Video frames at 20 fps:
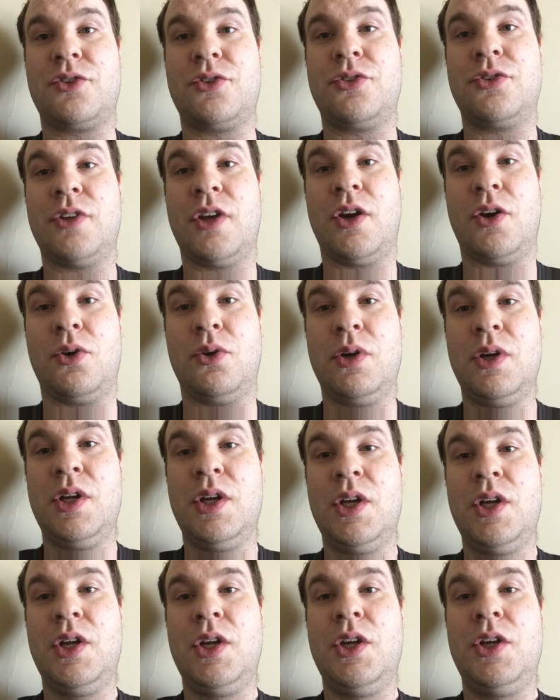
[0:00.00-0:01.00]
So
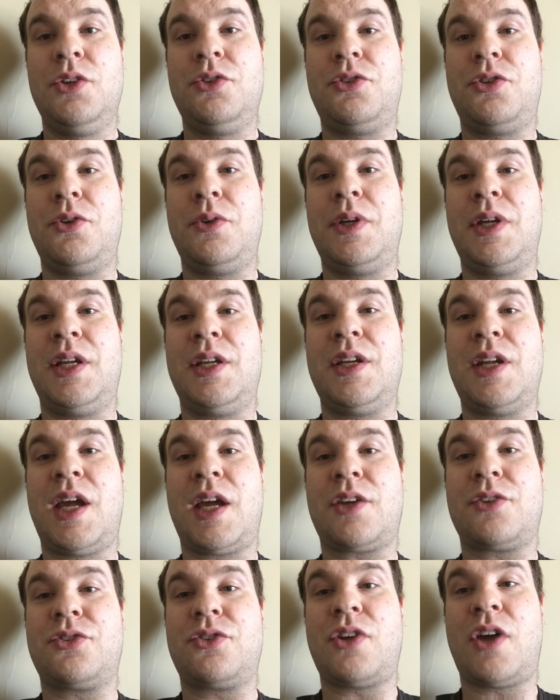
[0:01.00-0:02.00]
tune in
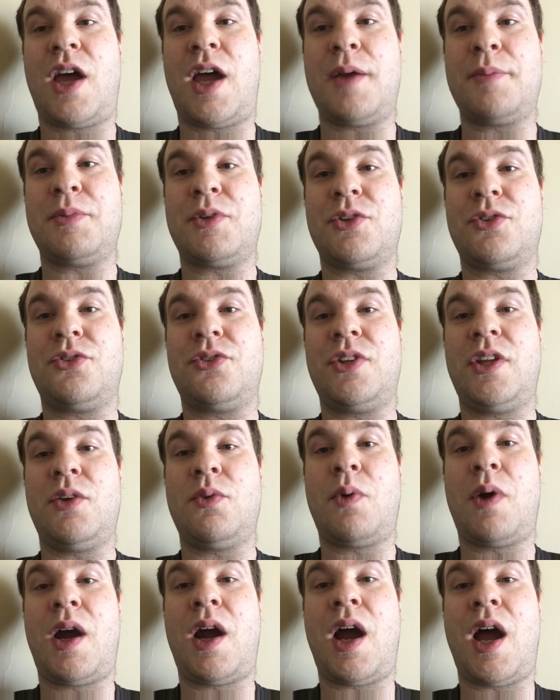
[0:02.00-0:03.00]
next time to see
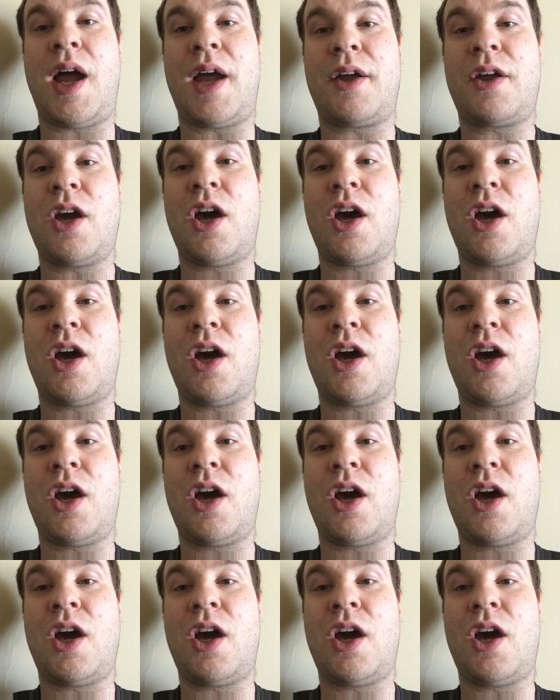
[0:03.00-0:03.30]
where I